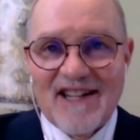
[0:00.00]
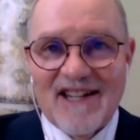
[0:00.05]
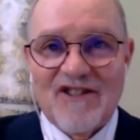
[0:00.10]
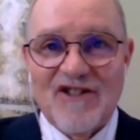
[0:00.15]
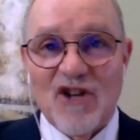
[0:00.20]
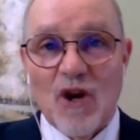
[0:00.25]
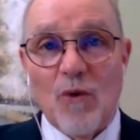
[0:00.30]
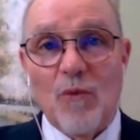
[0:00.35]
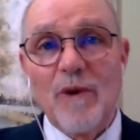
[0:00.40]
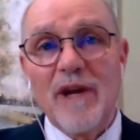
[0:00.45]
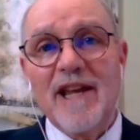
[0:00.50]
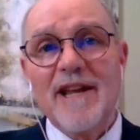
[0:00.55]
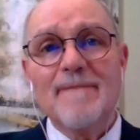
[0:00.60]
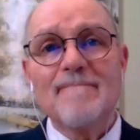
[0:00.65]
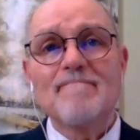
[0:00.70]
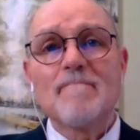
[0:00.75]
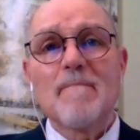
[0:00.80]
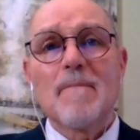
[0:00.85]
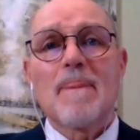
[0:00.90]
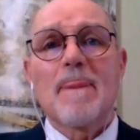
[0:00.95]
So we
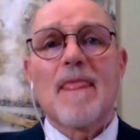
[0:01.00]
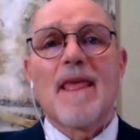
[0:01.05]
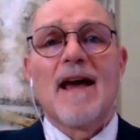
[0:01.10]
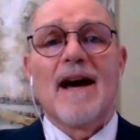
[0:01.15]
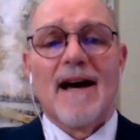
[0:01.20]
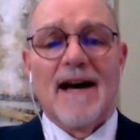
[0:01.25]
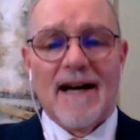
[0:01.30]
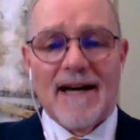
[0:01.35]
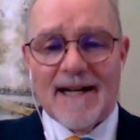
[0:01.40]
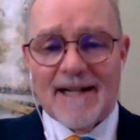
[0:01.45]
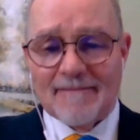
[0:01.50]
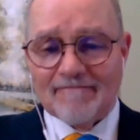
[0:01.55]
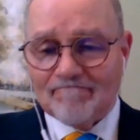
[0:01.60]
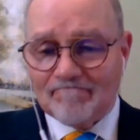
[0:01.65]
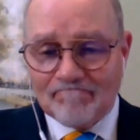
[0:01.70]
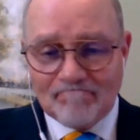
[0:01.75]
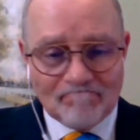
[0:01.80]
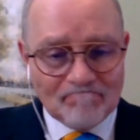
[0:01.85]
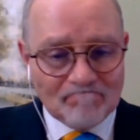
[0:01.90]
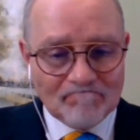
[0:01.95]

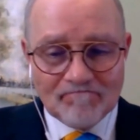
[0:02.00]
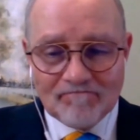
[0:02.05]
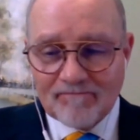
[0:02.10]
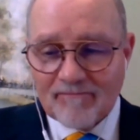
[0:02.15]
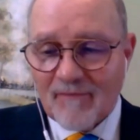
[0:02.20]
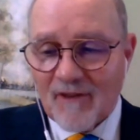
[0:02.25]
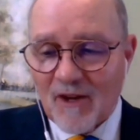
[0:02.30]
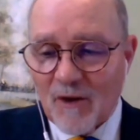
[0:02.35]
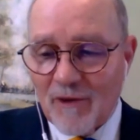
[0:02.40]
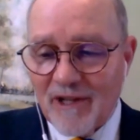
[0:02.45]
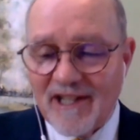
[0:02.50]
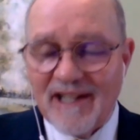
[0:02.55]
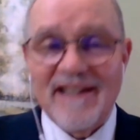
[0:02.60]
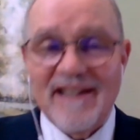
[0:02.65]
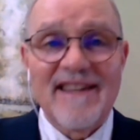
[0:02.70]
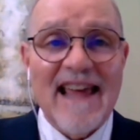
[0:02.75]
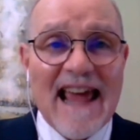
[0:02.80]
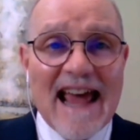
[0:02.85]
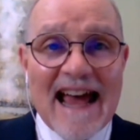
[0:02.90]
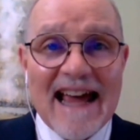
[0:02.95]
did
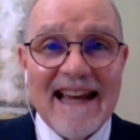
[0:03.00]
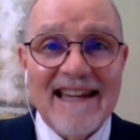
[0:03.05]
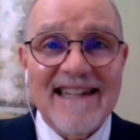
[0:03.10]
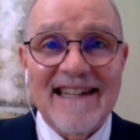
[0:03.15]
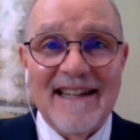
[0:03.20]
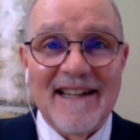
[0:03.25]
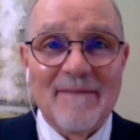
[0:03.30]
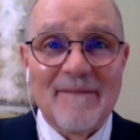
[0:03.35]
that,